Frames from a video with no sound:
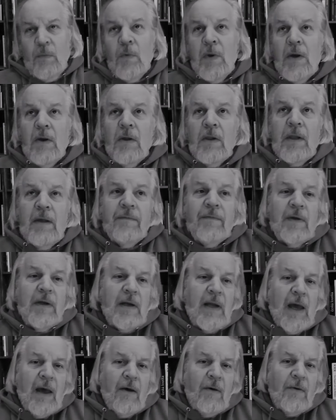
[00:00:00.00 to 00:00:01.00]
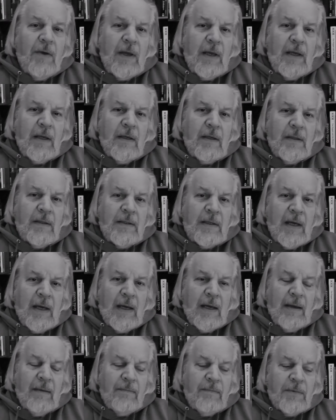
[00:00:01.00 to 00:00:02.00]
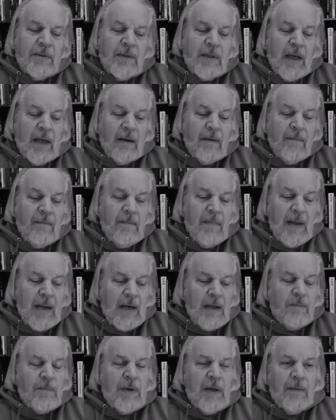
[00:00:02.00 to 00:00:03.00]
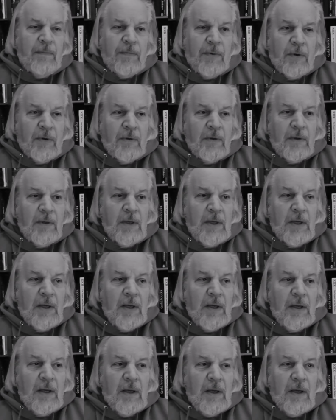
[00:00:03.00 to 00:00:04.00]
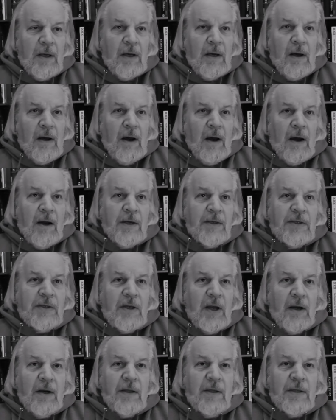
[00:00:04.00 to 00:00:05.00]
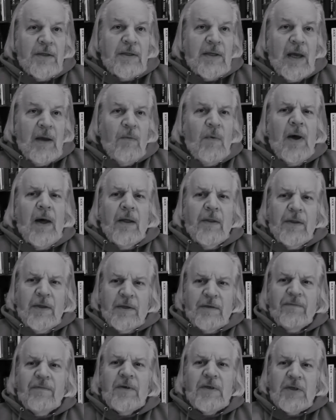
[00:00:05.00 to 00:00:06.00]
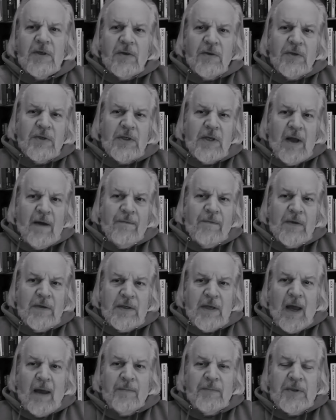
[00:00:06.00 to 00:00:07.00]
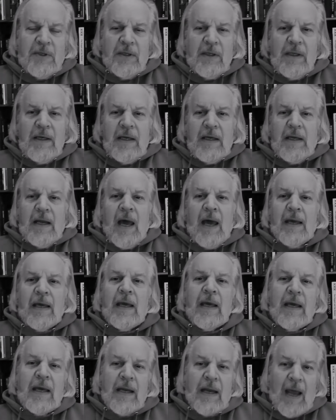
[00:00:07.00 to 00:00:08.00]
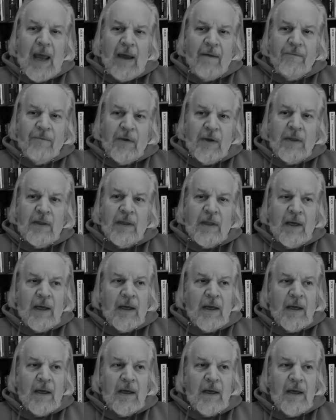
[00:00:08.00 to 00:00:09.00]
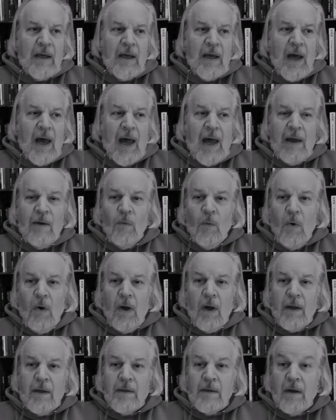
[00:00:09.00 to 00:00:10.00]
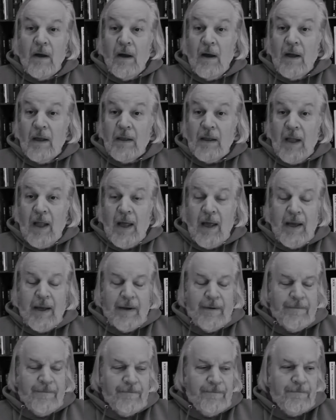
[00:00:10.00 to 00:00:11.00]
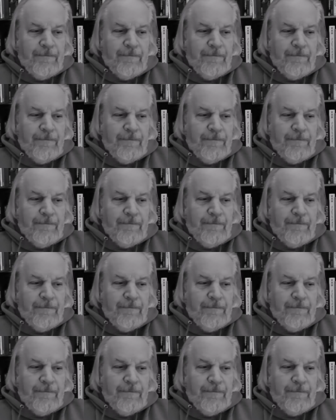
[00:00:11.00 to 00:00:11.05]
We are living now in times that many people are starting to say, well, this physical stuff is obsolete. I can get everything I want online.